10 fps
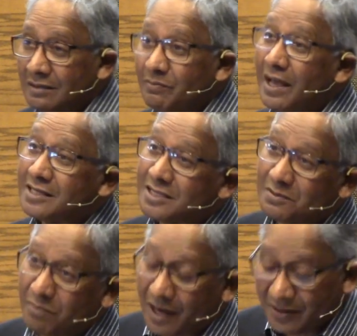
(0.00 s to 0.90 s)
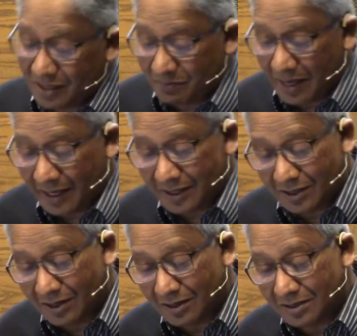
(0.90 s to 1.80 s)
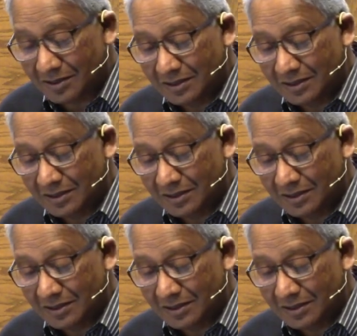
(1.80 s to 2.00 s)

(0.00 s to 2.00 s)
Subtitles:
passing by their backyard